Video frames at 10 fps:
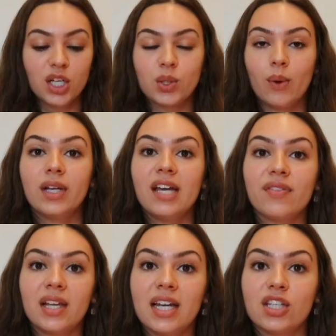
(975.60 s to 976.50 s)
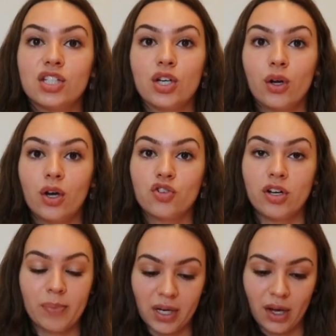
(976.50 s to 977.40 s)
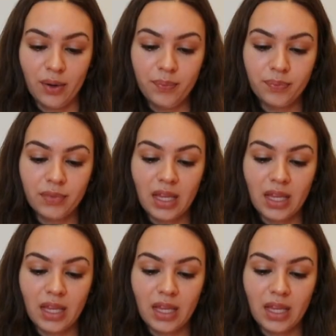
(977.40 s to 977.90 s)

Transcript: So I'll leave the link to TokyoTreat below.